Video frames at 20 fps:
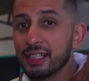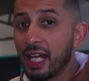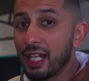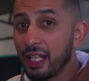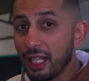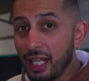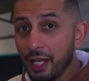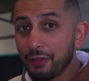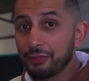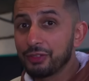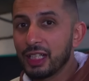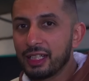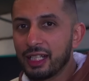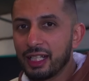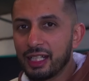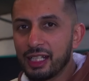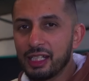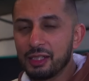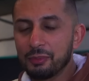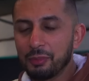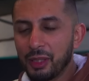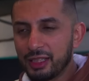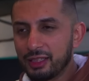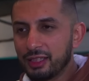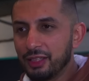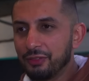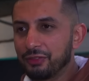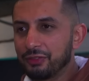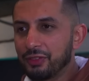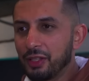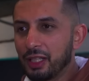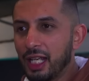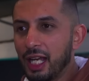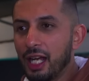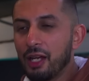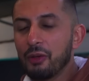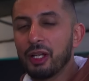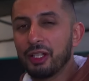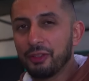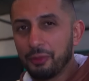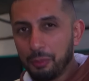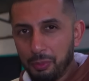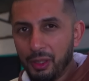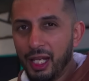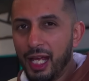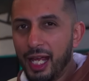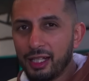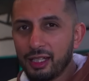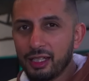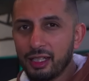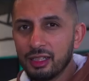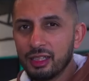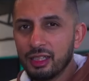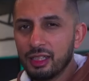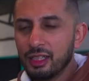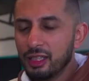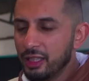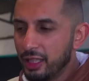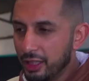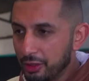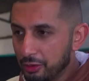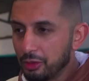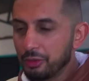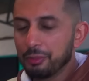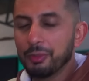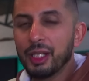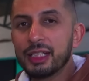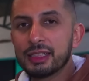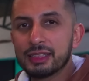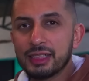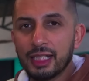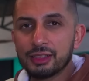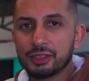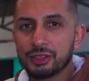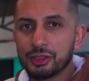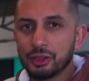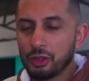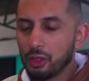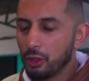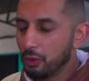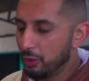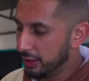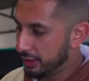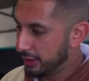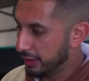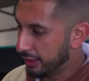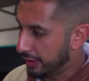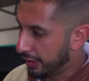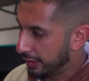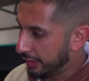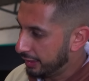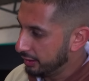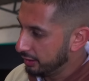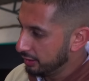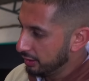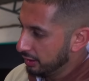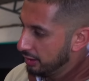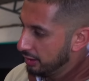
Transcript: I love the green, but if the car was black, it would make sense to go with the green.